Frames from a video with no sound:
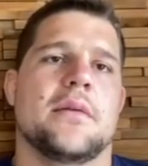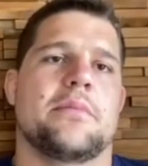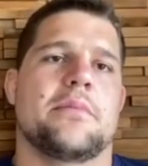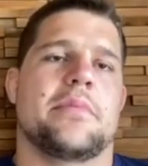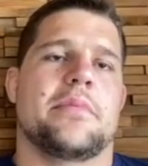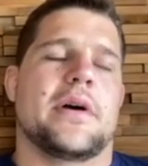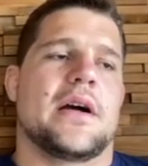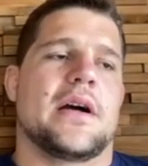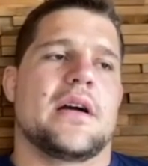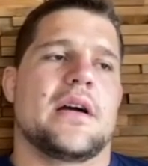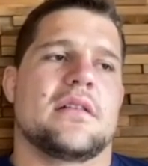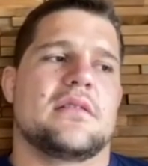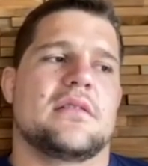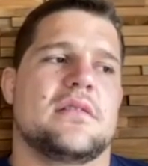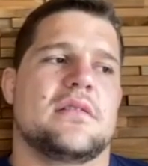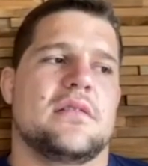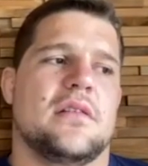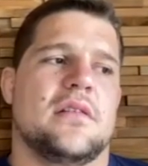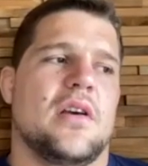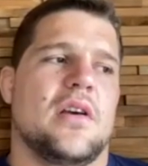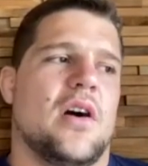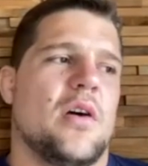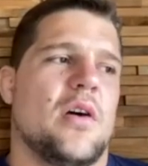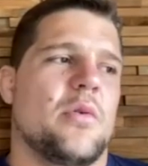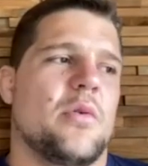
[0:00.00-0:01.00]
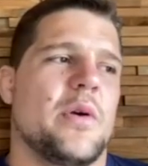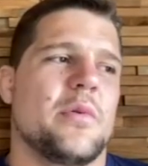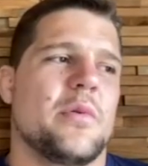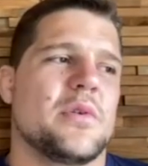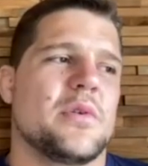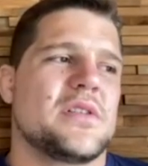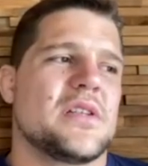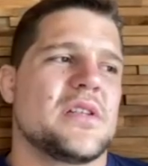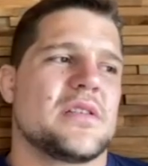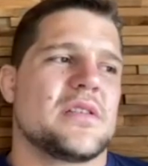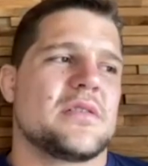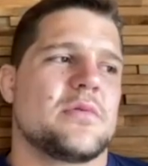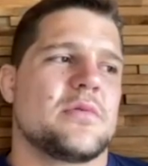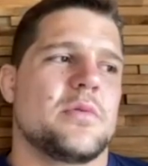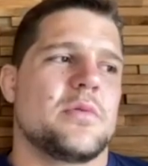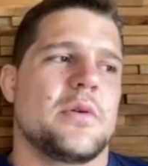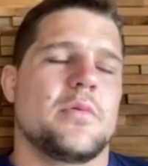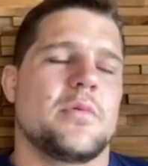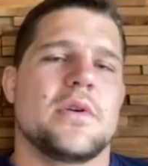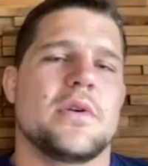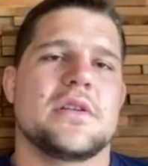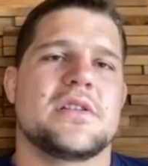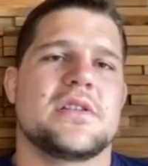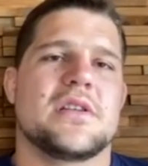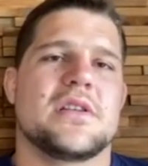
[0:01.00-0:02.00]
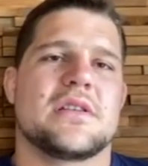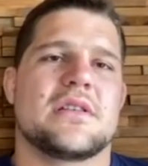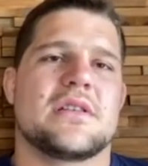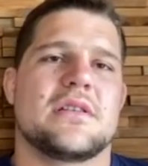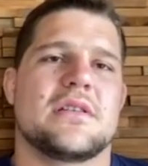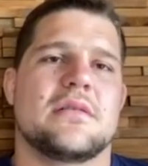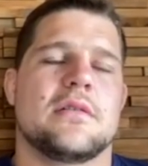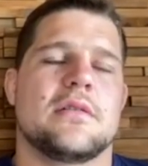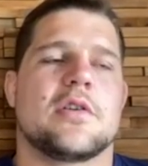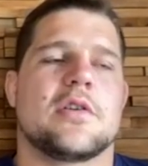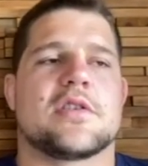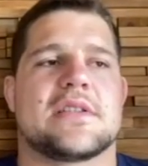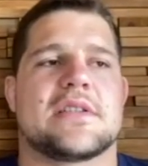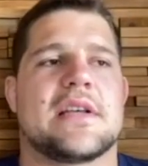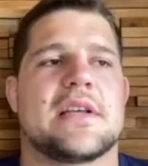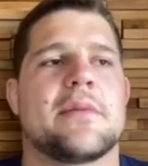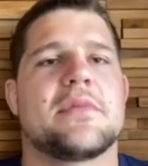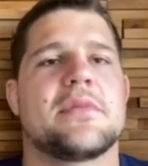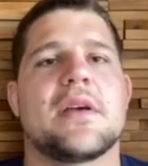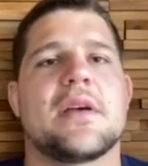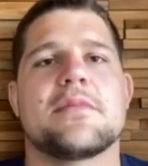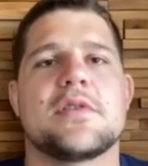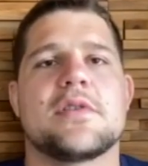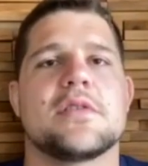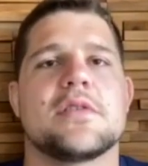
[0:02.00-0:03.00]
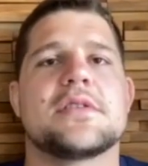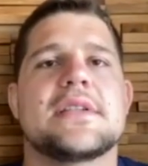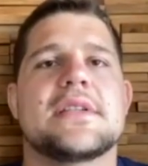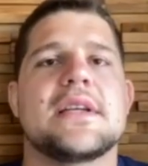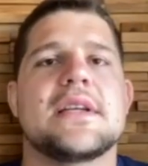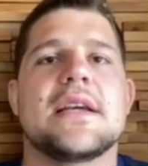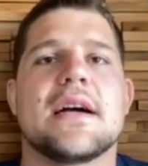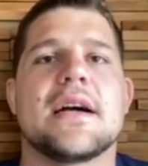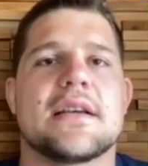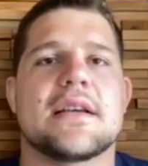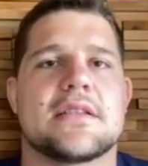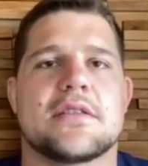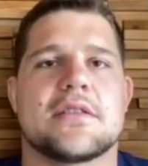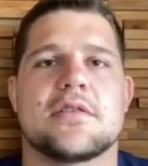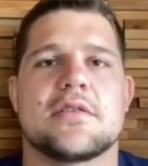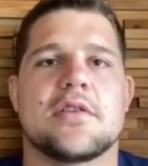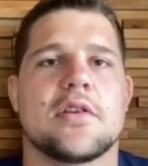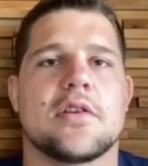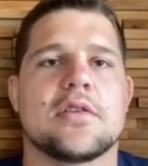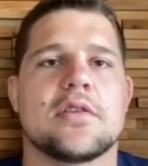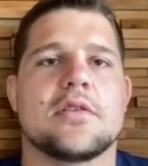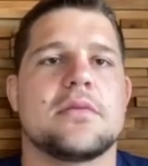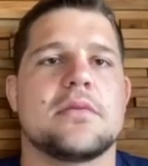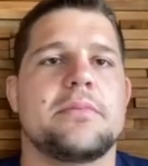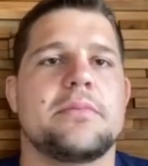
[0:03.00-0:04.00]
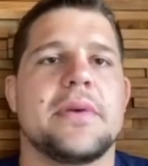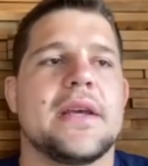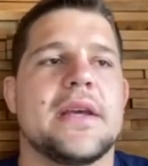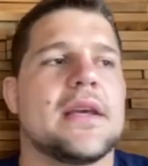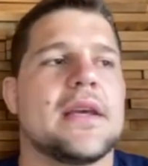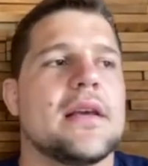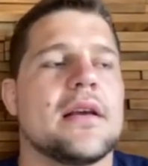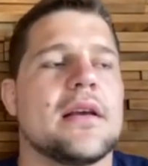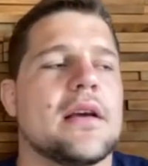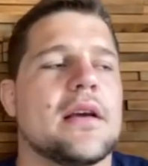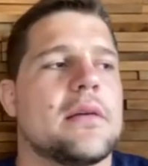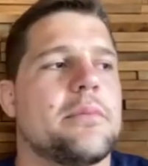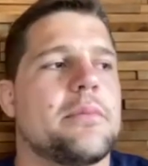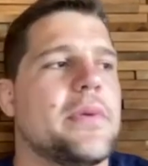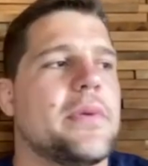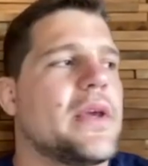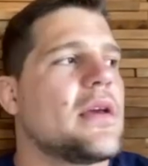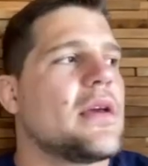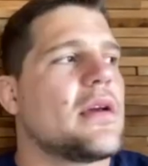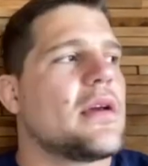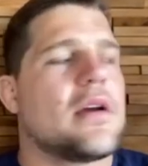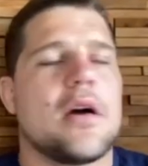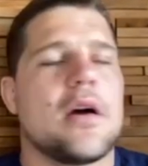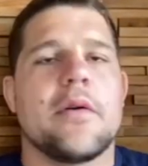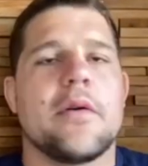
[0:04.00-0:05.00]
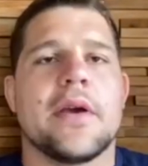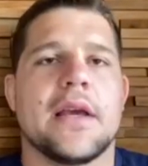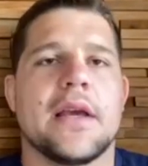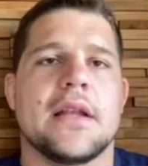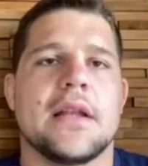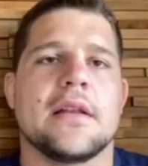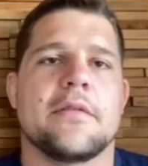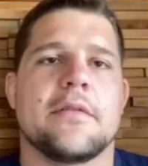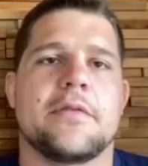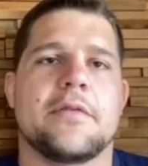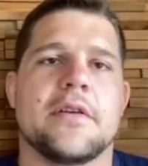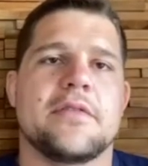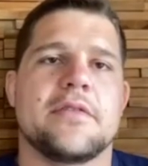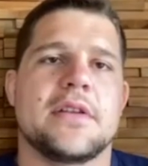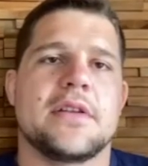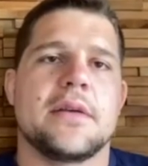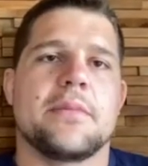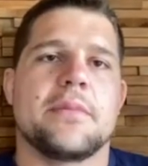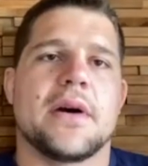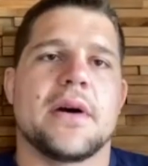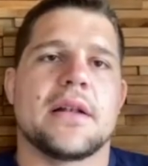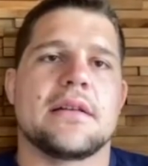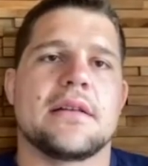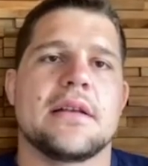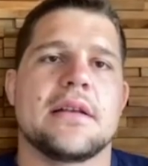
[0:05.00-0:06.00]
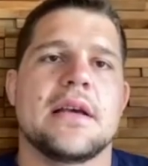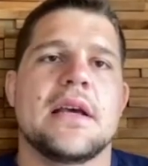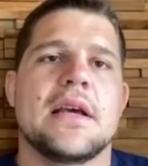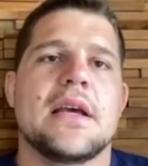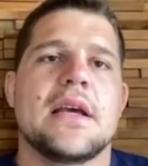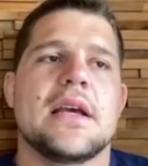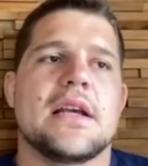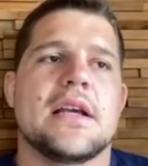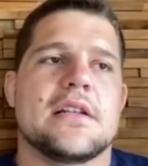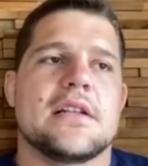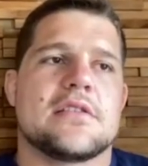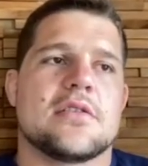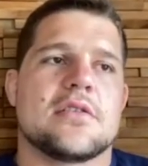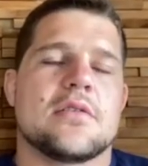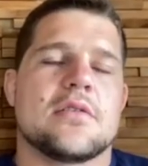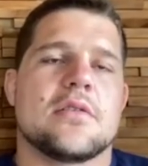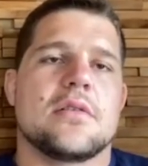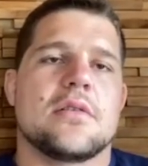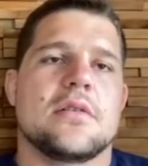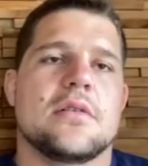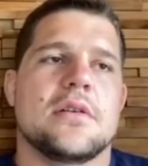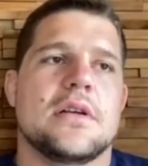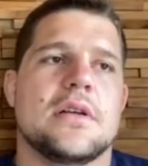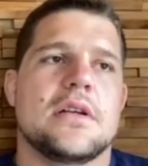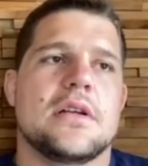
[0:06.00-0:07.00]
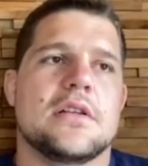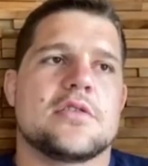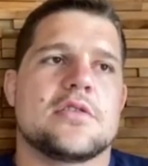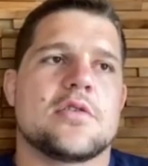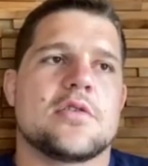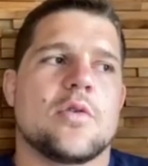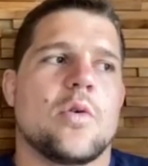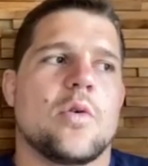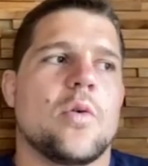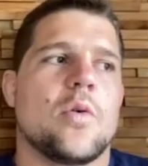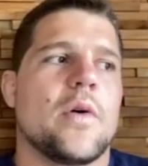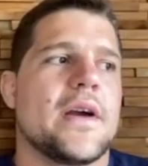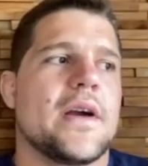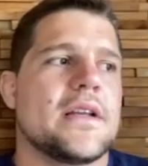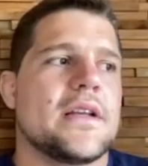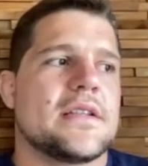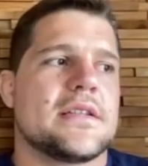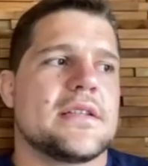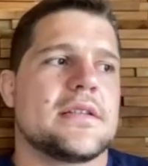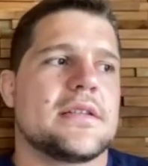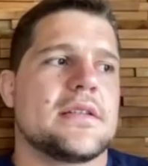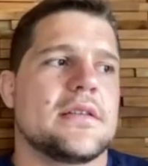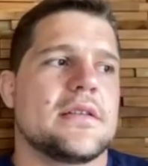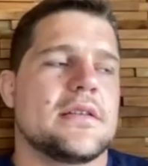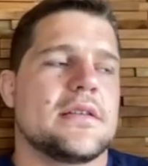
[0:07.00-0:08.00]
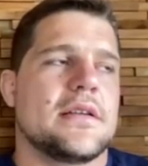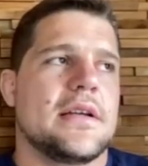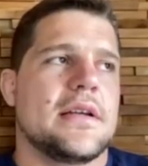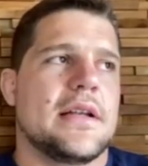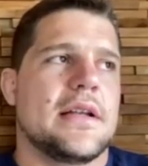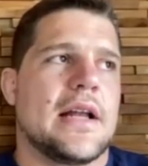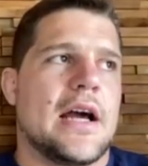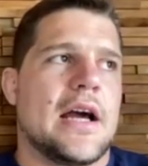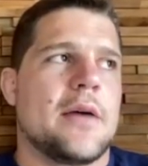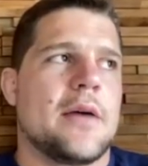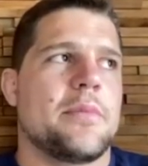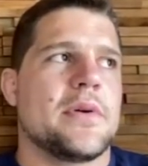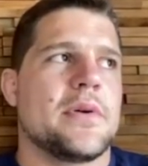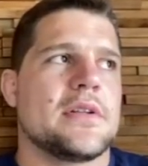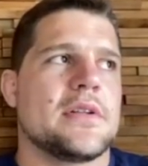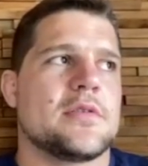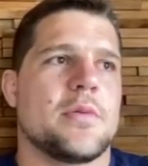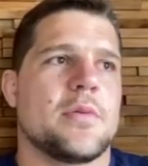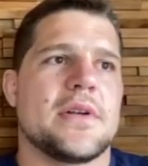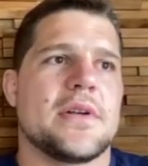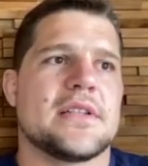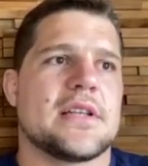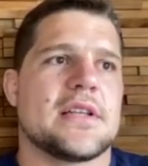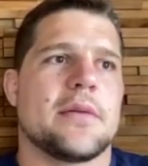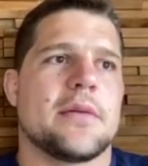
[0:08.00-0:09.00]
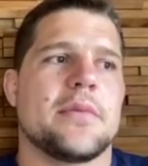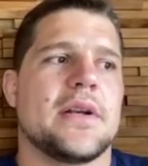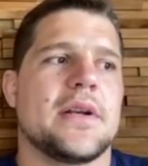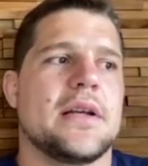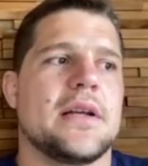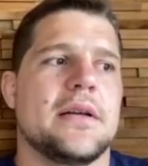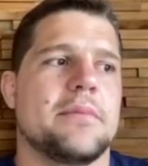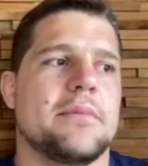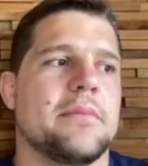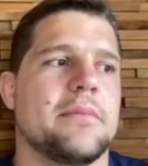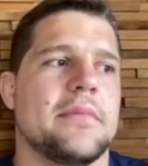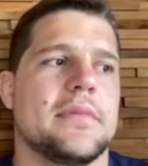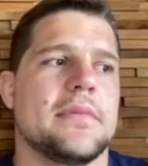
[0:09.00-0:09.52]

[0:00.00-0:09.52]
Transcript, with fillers: But yeah, we were just we weren't just because sometimes you'd see us start picking pick and going in the fifty, but it's it's always it happens when somebody